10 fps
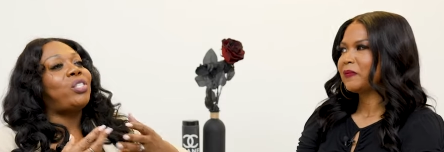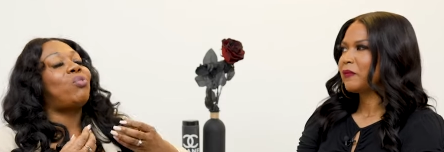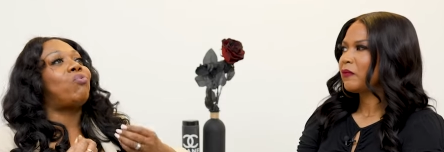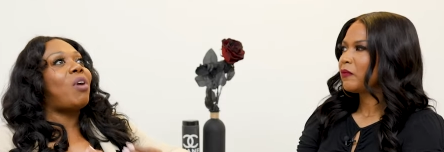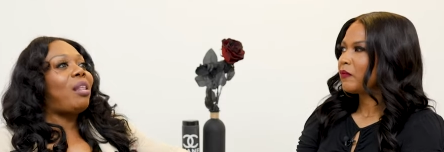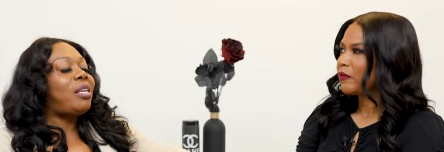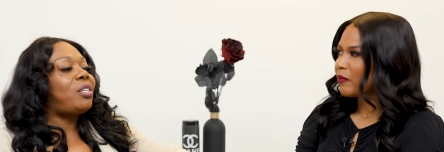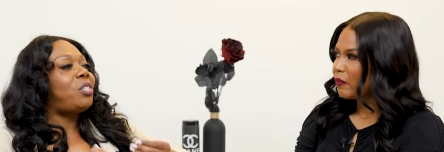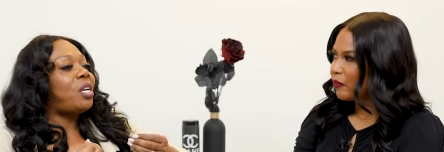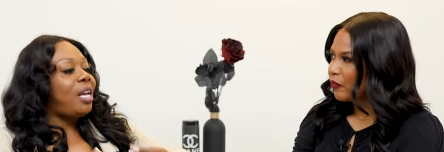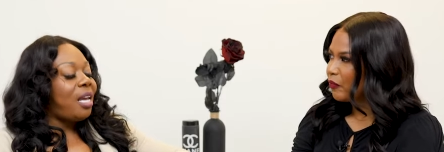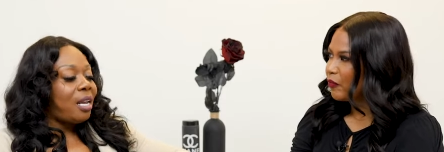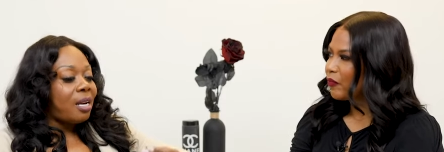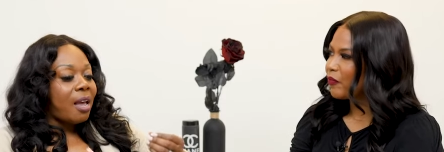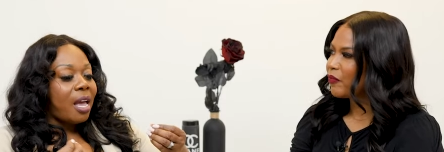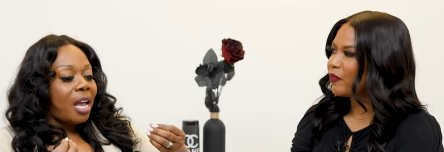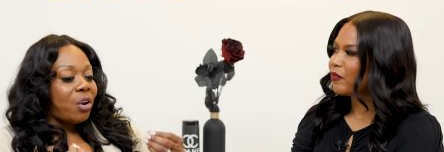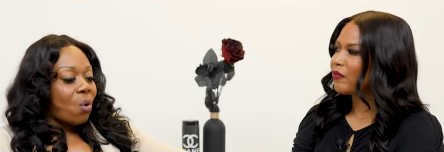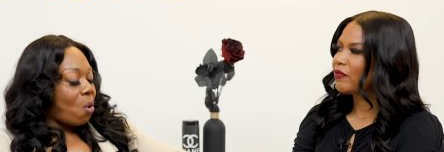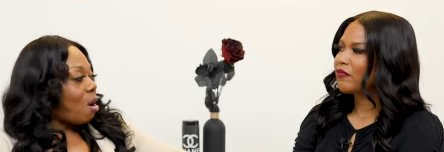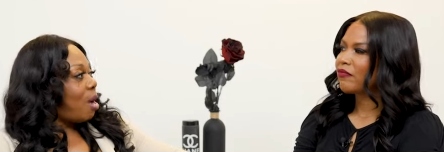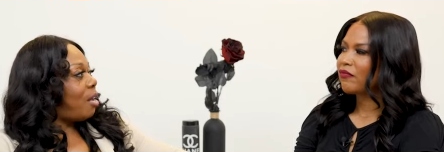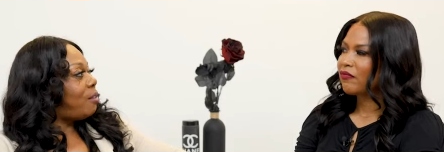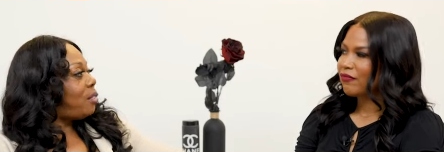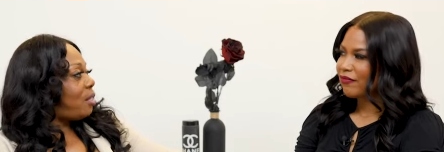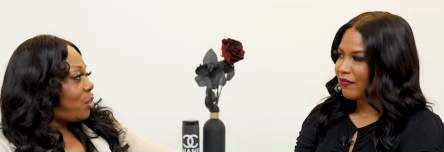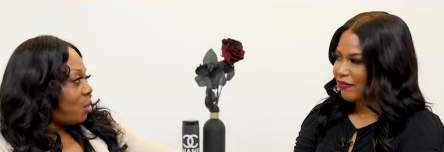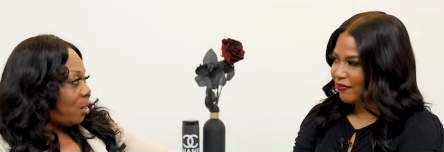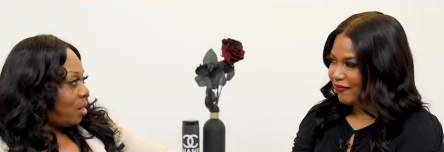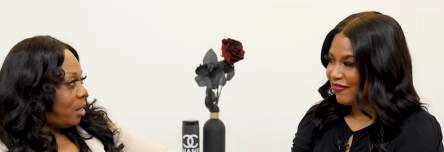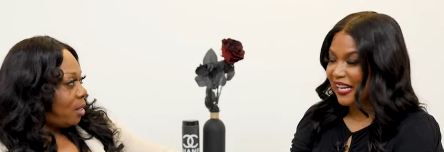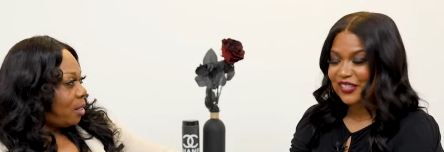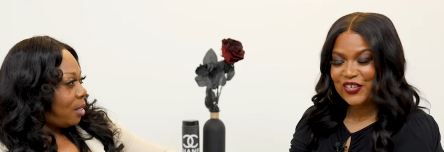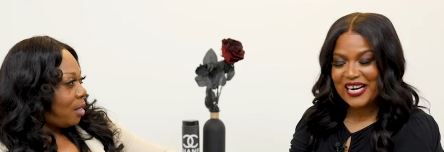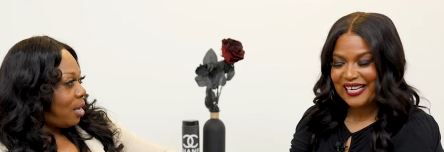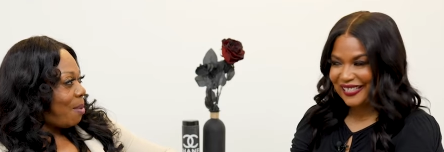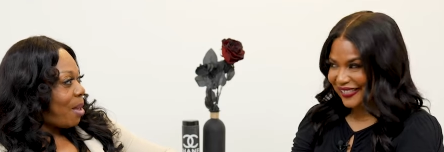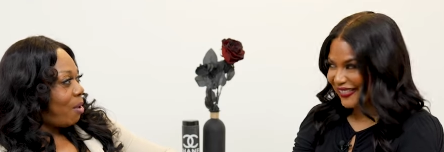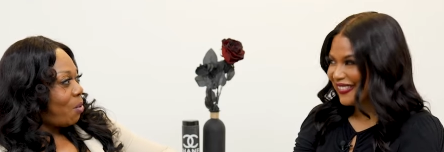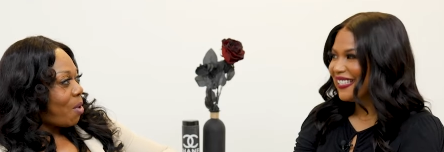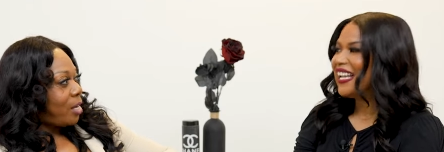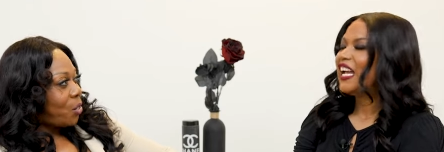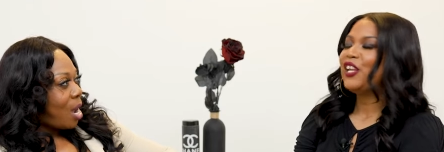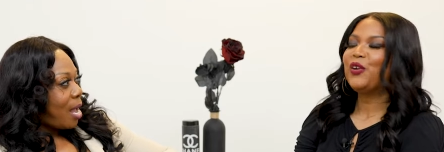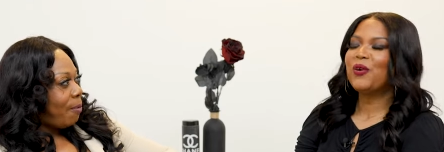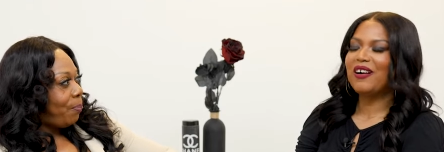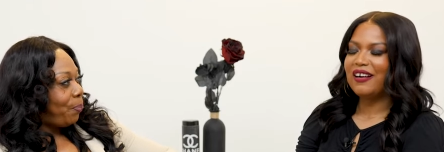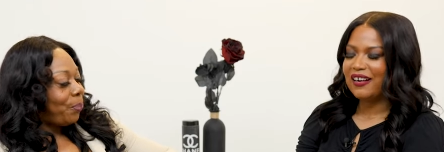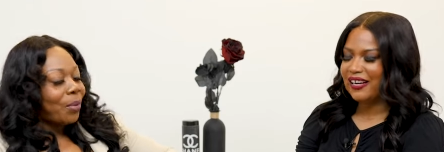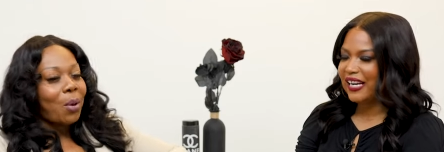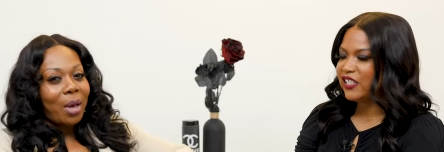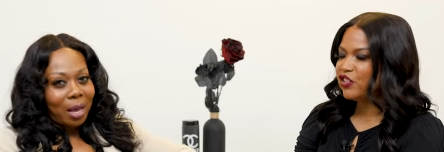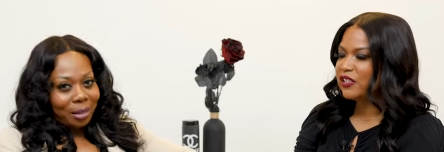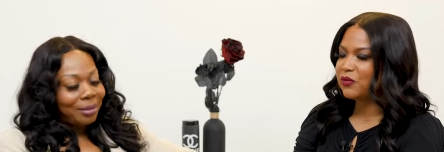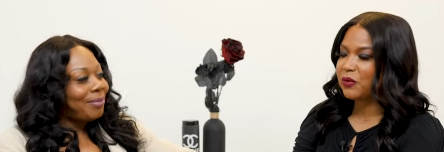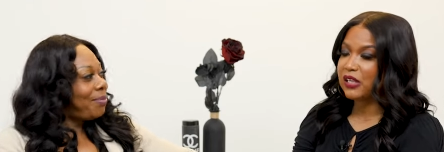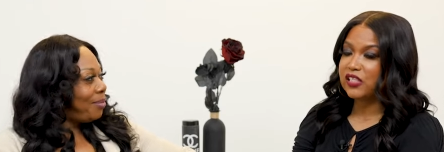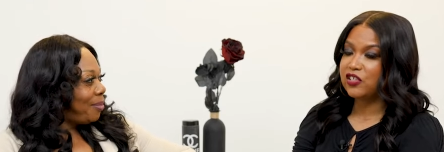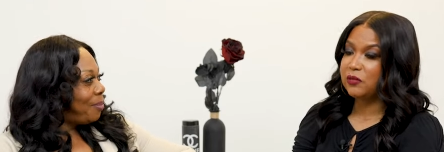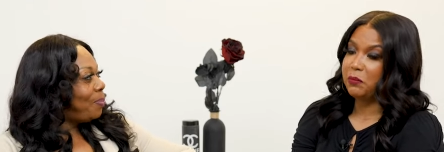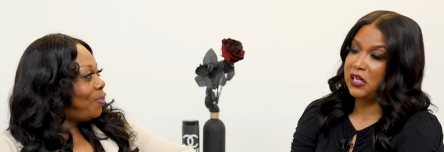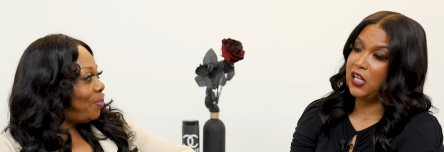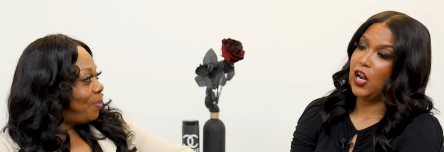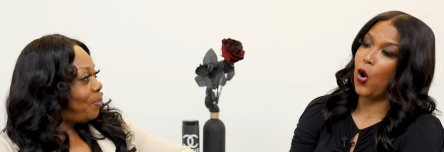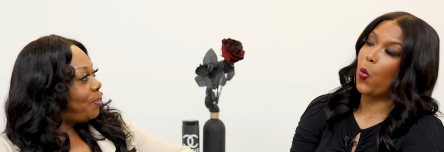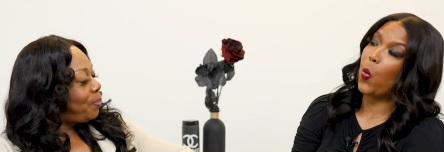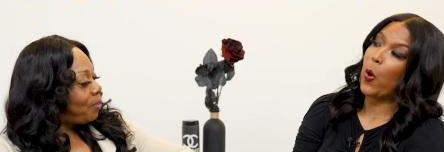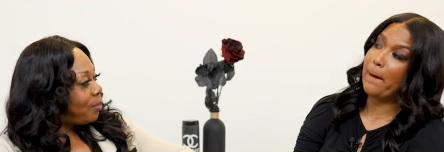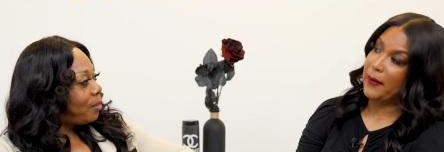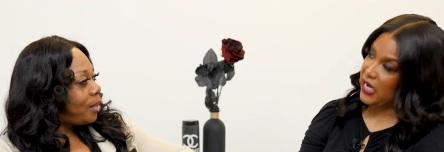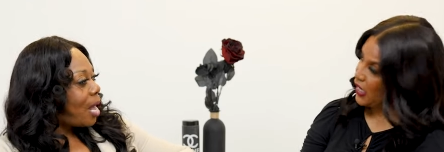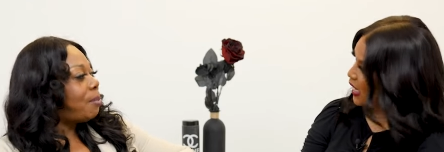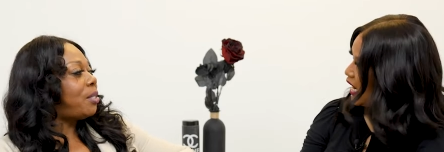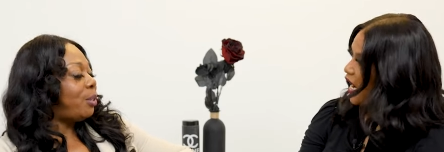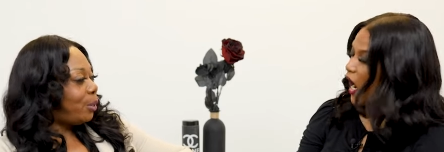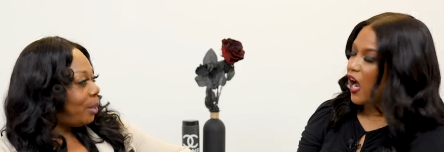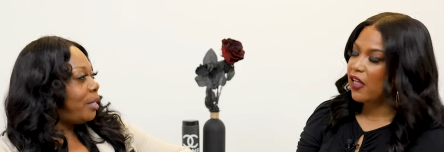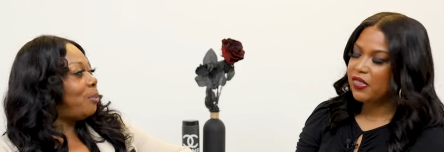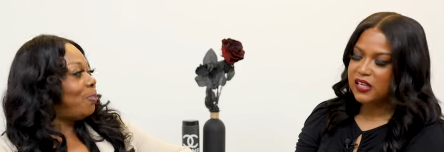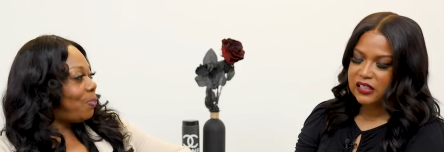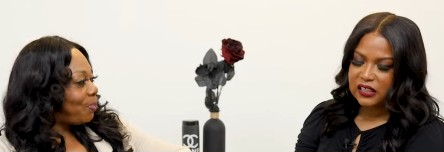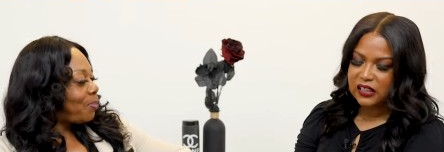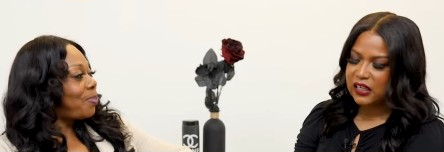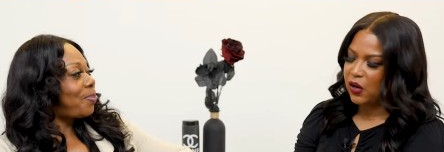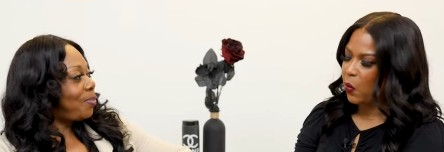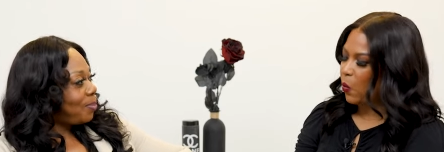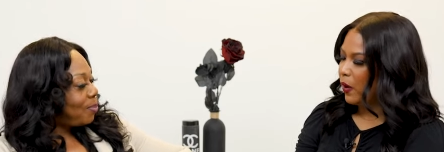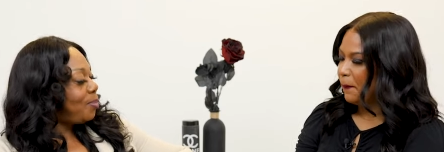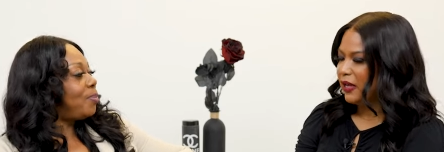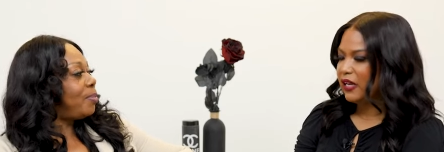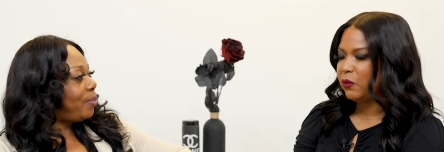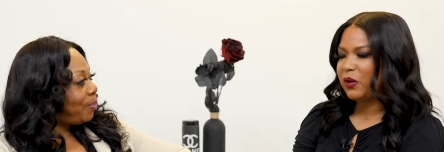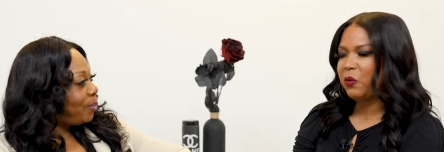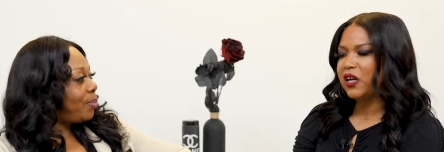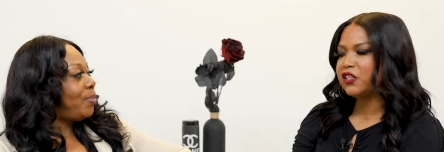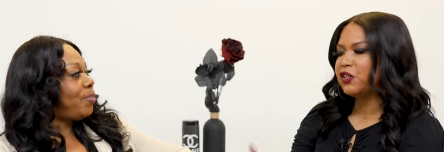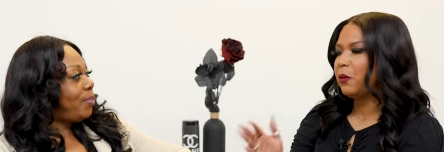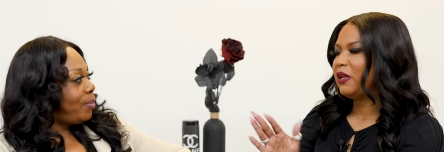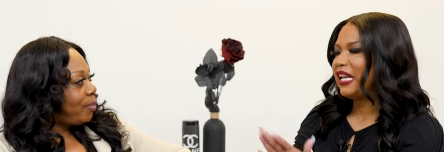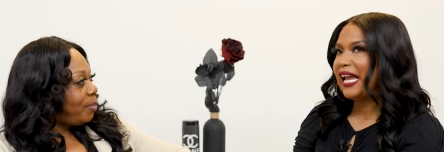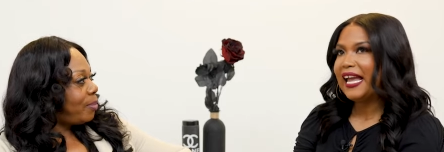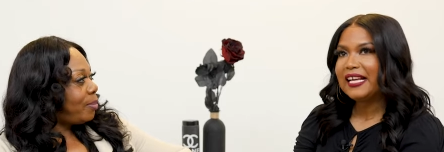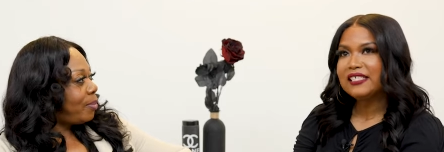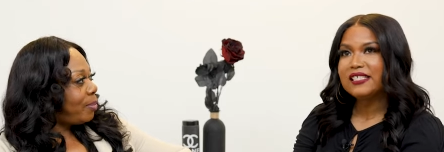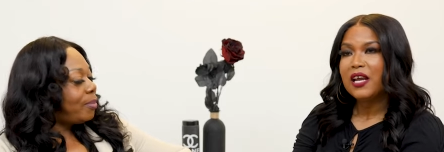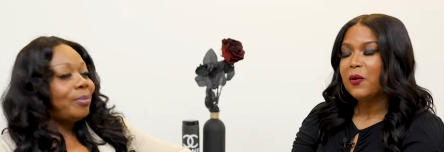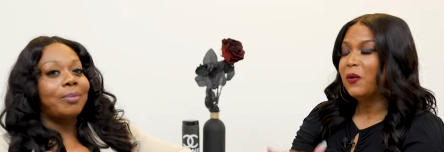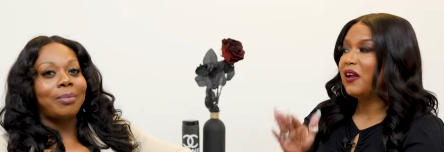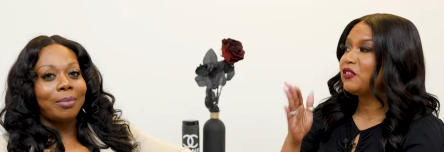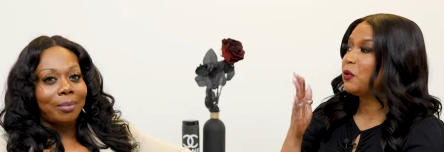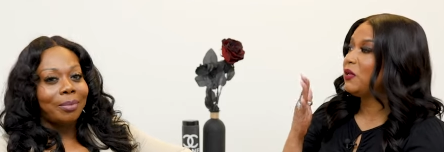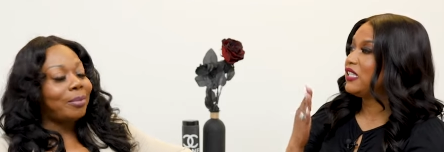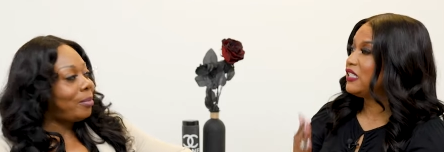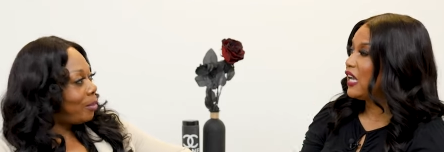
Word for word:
Speaker 1: to relish in an aura of sisterhood. That's right. Am I on the right track? You are. Okay. And just
Speaker 2: relish in being a woman. Absolutely. Authentically a woman. We wear so many hats, mm-hmm. we have mm-hmm. so many